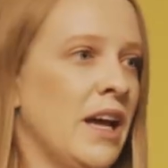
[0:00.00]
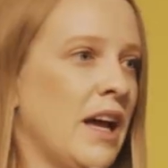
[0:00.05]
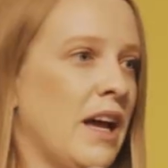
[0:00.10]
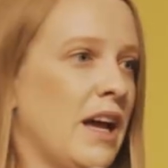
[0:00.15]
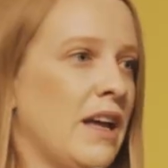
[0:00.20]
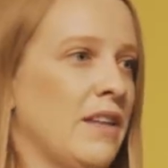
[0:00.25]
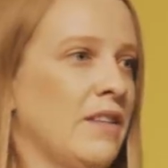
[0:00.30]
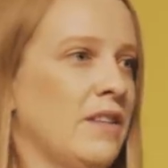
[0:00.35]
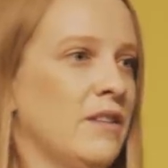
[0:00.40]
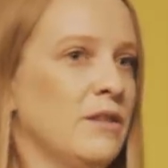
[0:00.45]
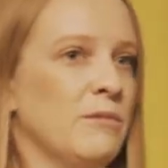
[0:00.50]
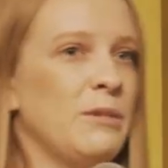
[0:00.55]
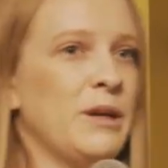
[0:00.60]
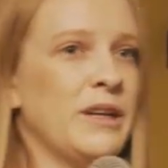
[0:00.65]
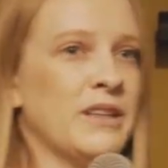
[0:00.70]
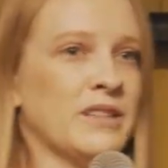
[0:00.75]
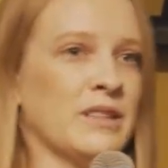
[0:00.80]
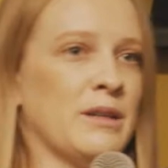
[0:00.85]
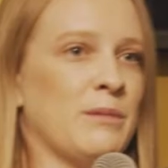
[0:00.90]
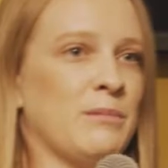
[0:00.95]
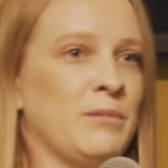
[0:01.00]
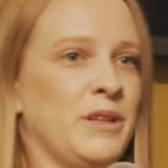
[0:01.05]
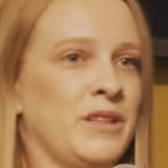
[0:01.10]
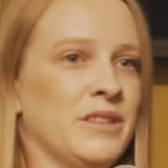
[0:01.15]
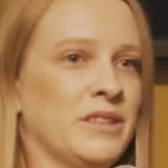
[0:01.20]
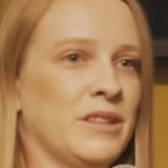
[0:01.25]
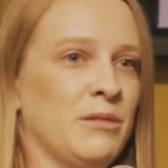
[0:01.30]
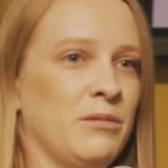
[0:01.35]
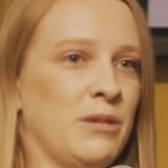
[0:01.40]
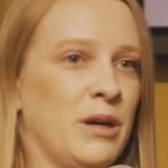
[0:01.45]
And then the biggest companies
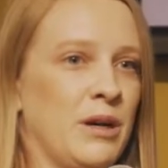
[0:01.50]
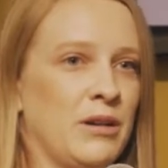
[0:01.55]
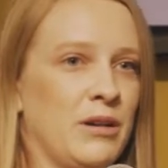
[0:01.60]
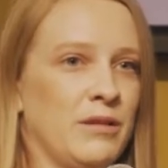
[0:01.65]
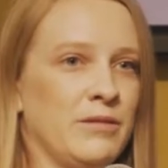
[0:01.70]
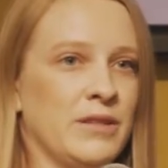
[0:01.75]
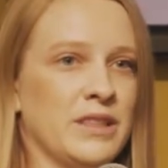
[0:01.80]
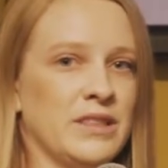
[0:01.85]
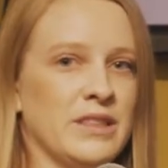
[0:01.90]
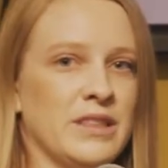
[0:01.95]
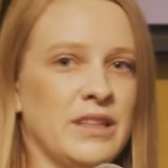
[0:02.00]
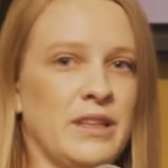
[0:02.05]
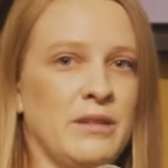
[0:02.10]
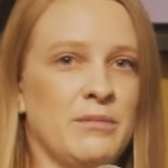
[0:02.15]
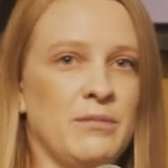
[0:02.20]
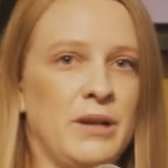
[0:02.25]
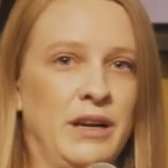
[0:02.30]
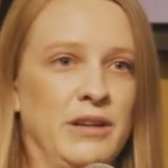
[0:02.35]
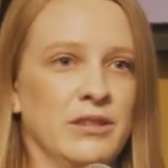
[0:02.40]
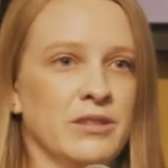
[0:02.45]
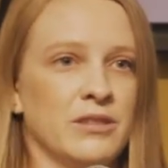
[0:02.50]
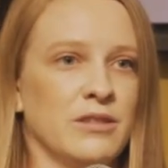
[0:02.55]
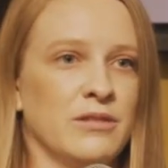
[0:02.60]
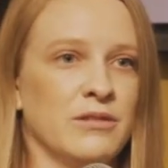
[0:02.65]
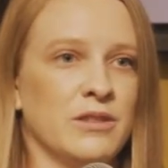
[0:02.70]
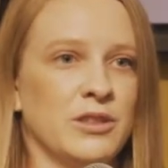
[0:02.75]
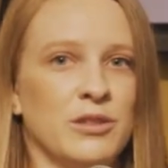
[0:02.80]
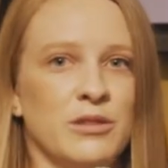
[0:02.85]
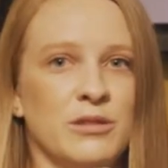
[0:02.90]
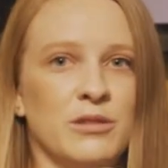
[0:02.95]
in the world, obviously, the Microsoft,
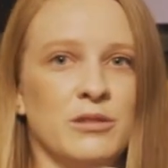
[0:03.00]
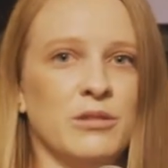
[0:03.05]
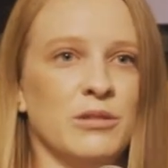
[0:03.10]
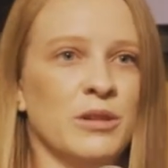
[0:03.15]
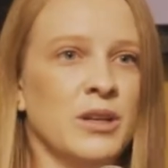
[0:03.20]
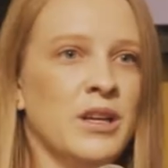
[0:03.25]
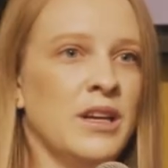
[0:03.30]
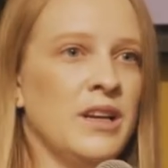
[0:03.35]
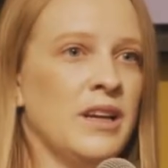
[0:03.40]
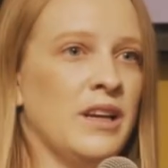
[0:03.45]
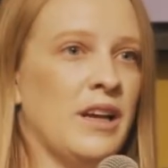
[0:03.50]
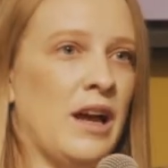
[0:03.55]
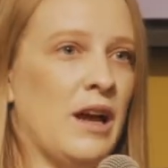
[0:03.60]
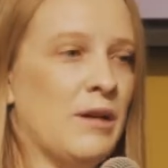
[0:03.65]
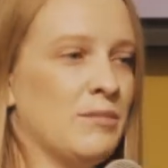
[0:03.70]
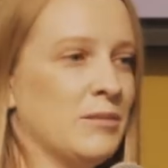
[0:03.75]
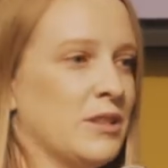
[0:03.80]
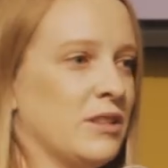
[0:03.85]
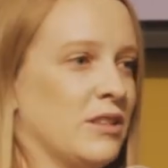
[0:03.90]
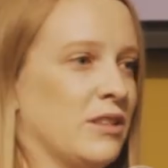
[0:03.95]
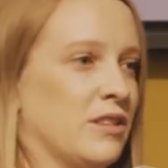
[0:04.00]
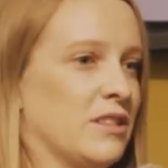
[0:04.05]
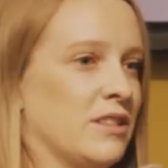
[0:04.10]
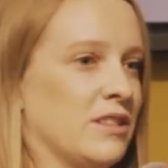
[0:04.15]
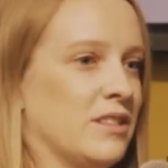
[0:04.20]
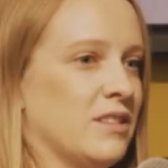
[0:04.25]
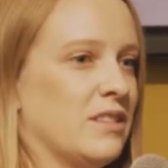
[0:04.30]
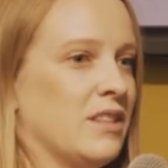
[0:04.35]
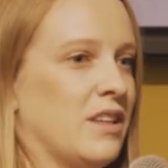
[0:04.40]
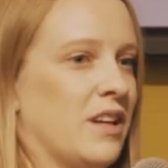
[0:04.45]
Google,
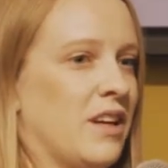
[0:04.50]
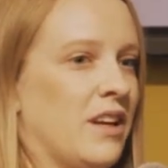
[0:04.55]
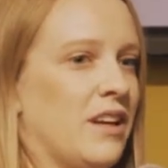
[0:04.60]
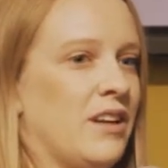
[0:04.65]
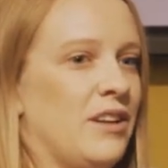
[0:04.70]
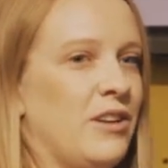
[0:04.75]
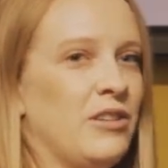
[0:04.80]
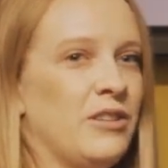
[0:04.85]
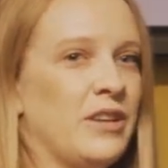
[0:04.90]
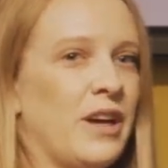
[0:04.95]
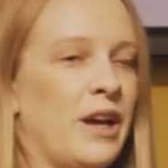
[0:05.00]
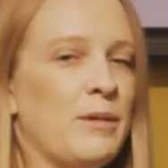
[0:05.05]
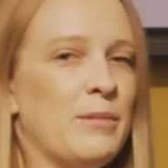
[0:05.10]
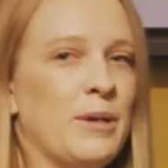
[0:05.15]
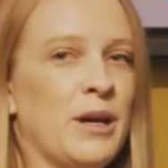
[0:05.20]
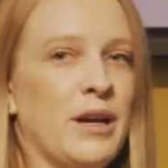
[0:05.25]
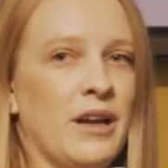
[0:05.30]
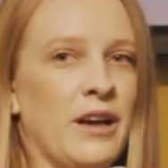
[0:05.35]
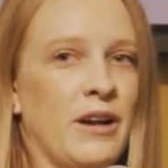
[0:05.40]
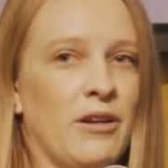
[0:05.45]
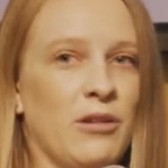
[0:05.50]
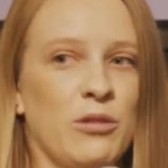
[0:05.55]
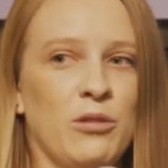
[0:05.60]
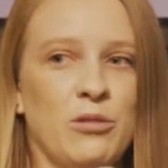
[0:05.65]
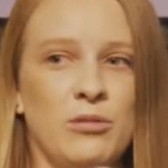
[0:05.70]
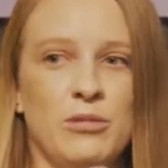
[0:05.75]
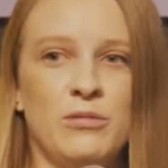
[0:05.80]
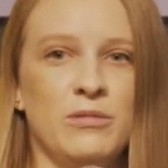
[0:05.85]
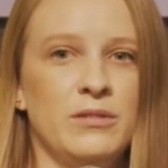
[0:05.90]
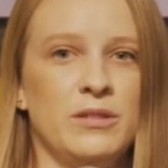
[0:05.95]
Amazons, you name it, are
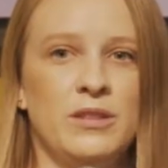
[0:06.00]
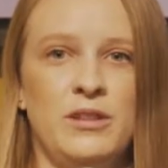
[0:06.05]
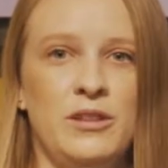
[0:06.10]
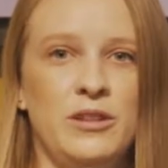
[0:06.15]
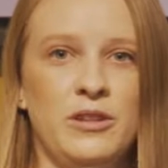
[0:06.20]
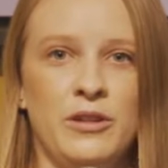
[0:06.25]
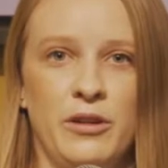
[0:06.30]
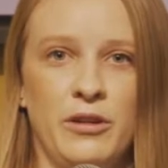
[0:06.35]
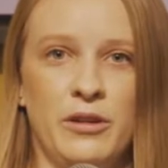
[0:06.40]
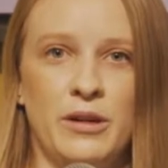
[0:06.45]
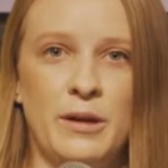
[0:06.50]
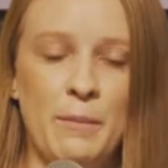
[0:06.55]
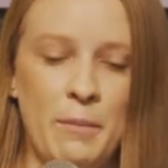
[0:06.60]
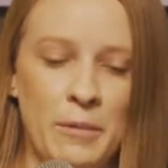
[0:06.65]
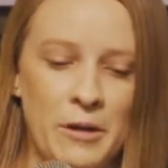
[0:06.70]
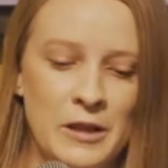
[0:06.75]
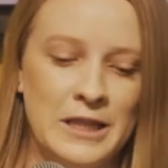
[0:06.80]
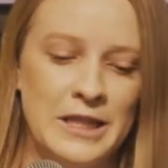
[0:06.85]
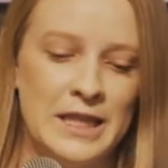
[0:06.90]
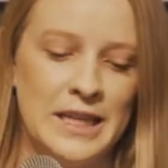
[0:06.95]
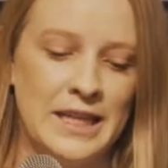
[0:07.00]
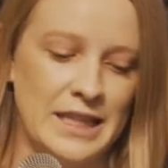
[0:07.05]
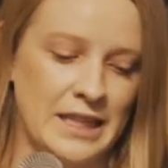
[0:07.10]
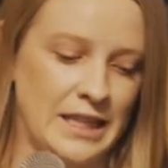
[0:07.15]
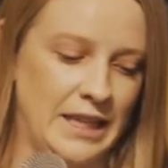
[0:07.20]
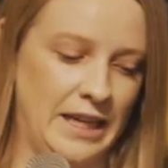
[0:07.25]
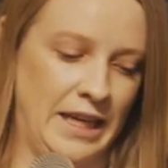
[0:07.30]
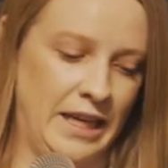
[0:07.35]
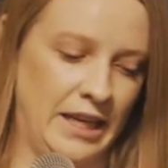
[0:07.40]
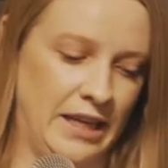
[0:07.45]
all,
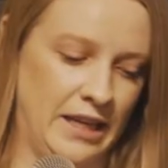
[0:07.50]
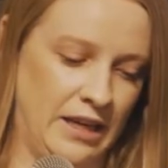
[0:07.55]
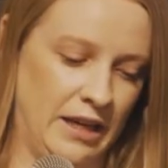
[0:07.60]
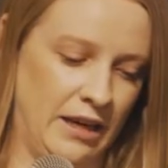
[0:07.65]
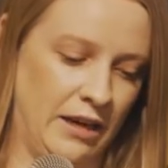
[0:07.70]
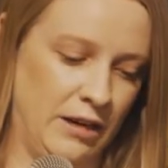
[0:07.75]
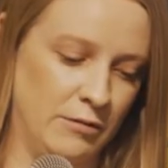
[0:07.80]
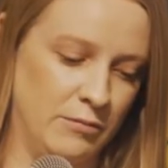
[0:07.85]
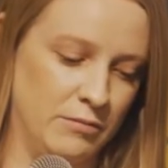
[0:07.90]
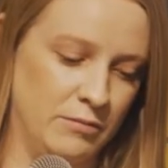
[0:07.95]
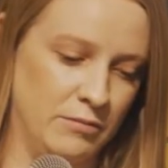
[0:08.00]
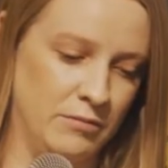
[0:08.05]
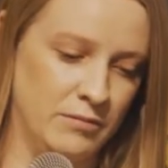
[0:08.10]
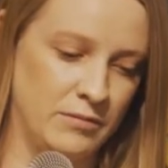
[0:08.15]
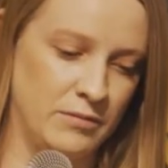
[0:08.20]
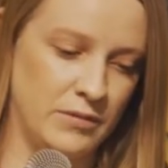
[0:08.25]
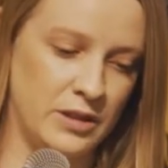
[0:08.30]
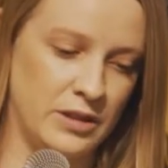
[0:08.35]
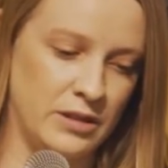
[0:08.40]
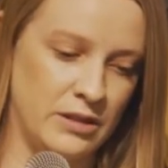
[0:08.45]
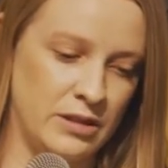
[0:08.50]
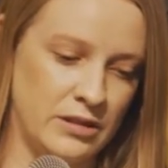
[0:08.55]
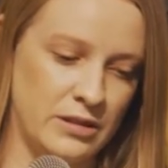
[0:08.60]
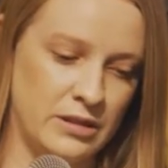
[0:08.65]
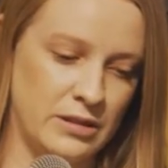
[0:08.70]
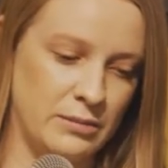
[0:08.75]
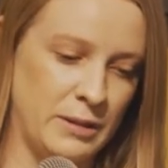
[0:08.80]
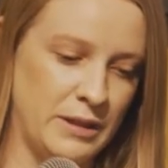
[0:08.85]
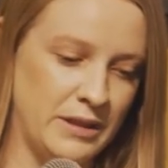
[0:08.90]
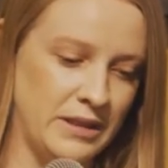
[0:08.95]
completely
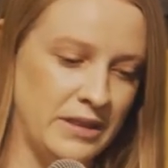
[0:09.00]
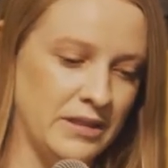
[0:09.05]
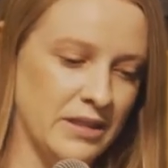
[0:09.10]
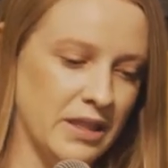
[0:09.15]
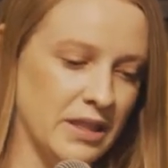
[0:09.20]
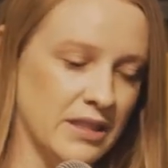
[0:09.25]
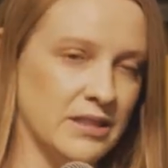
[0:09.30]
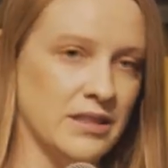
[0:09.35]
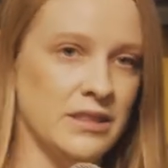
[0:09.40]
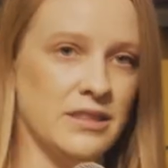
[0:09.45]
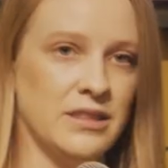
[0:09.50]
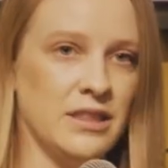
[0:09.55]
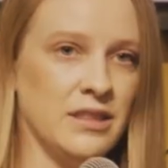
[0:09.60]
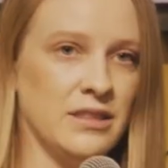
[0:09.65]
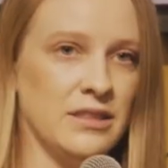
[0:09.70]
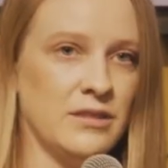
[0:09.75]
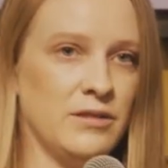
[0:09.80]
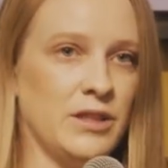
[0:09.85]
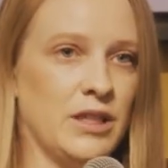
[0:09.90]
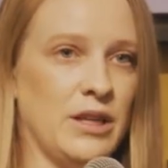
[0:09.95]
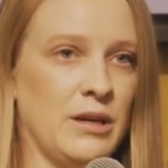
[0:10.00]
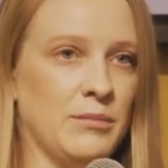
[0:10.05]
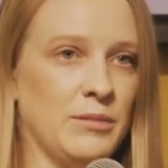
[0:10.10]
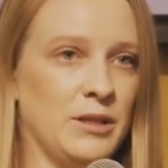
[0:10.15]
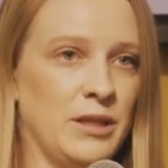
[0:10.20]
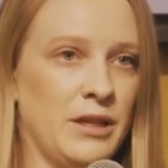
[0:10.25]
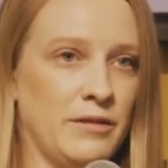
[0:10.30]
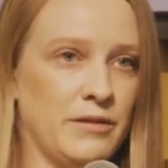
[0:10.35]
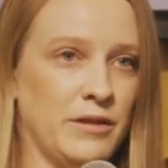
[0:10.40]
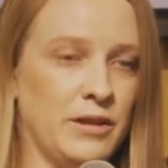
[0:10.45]
spending tons and tons of time
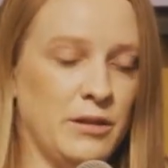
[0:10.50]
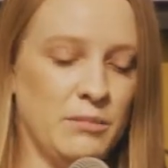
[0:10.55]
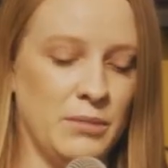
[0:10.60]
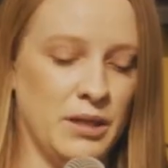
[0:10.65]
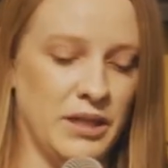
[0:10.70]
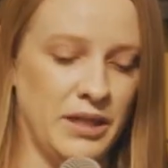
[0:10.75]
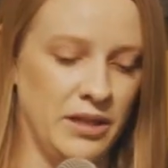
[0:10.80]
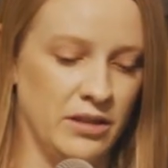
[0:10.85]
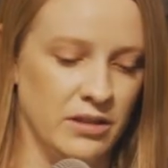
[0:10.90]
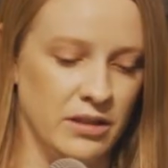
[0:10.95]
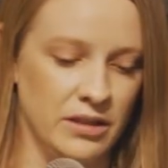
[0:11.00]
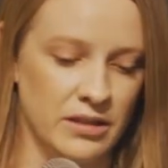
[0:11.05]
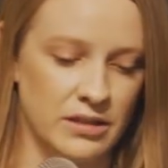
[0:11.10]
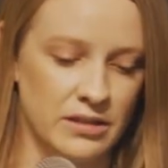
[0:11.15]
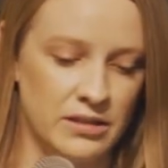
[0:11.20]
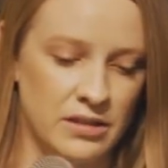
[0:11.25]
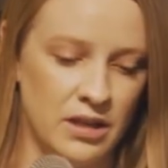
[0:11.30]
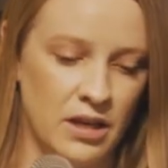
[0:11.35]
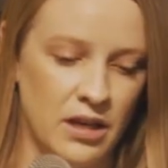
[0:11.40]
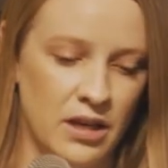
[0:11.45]
and effort and money on this.